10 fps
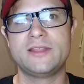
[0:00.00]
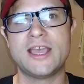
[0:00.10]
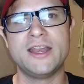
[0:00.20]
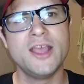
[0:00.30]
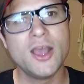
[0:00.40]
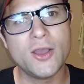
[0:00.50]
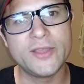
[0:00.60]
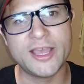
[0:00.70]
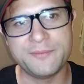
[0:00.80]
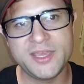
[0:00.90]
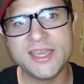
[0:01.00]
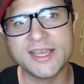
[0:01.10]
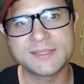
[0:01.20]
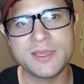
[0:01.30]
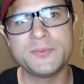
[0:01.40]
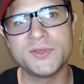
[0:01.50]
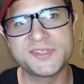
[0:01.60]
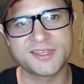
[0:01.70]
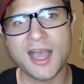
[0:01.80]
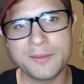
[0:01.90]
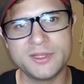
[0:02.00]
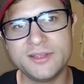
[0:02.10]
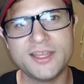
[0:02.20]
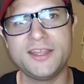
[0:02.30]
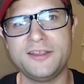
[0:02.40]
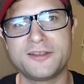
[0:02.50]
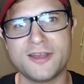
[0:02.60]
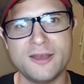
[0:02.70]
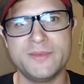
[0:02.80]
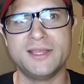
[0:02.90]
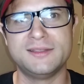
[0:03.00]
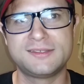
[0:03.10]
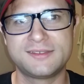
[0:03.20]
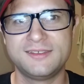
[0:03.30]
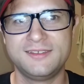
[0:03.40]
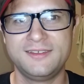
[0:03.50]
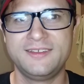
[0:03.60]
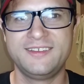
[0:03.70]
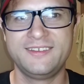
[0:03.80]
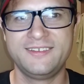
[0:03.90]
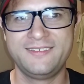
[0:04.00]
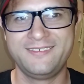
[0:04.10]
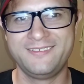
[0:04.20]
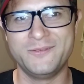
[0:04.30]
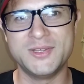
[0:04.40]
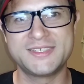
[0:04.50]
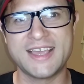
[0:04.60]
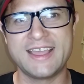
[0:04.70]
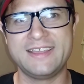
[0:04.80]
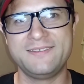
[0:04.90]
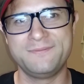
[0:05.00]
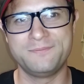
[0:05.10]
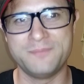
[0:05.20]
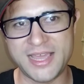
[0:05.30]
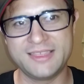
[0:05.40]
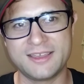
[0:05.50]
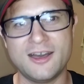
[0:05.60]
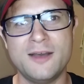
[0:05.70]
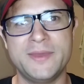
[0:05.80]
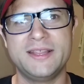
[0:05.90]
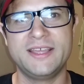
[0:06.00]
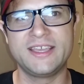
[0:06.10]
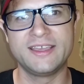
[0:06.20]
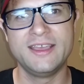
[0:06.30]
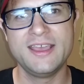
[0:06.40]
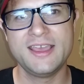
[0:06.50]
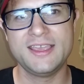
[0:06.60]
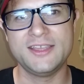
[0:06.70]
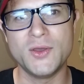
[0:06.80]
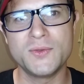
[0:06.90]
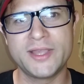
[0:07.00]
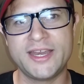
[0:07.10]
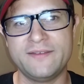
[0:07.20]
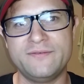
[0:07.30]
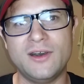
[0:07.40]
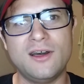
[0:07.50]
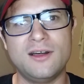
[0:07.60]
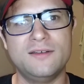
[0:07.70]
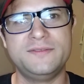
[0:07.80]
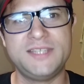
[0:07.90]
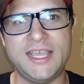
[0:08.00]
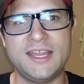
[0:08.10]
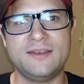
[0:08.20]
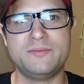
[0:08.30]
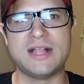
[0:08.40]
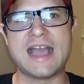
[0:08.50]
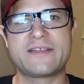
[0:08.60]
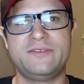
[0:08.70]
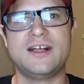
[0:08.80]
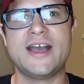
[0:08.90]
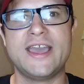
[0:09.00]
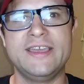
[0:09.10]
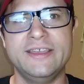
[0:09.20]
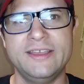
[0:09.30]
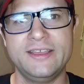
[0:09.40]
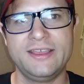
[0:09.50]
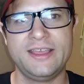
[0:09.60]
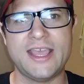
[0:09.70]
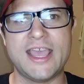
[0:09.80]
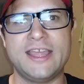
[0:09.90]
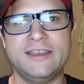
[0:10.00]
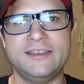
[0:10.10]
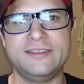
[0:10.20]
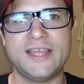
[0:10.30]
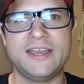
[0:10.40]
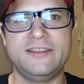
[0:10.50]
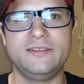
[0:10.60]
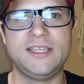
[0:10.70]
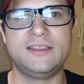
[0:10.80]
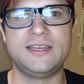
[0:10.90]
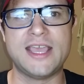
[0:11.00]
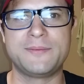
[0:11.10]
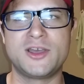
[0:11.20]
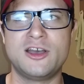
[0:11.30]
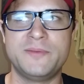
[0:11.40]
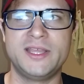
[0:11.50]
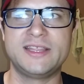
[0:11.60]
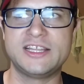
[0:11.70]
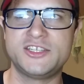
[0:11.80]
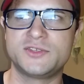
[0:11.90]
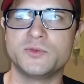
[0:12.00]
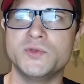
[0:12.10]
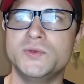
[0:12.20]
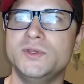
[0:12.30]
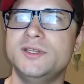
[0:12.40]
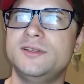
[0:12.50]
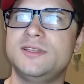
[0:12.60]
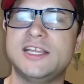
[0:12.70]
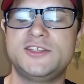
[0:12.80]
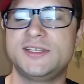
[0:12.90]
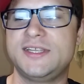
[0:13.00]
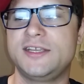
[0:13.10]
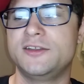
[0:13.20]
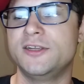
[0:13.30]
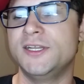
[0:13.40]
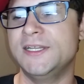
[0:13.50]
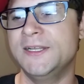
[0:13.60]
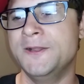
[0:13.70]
than that. Oh yeah, and P S people, stop deleting your comments. Once I make the comment, like, don't get involved in Blackfly and then delete the damn comment. That's just rude. That's just ignorant.